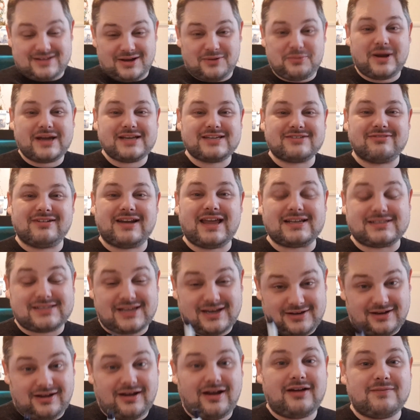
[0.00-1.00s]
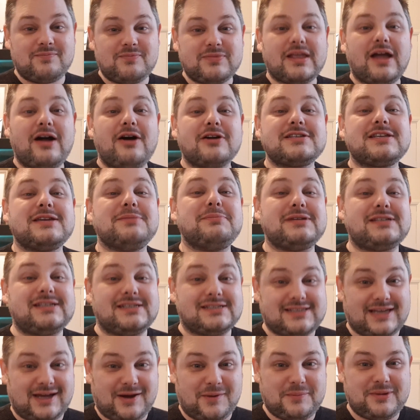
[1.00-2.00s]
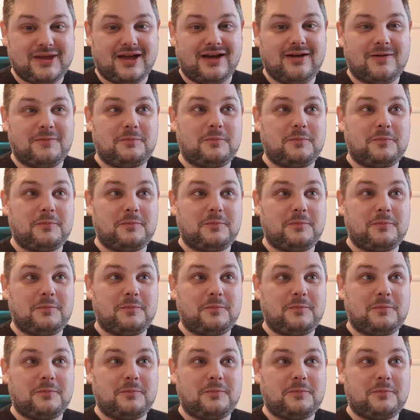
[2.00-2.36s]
a way to relax. Ask your missus to help you.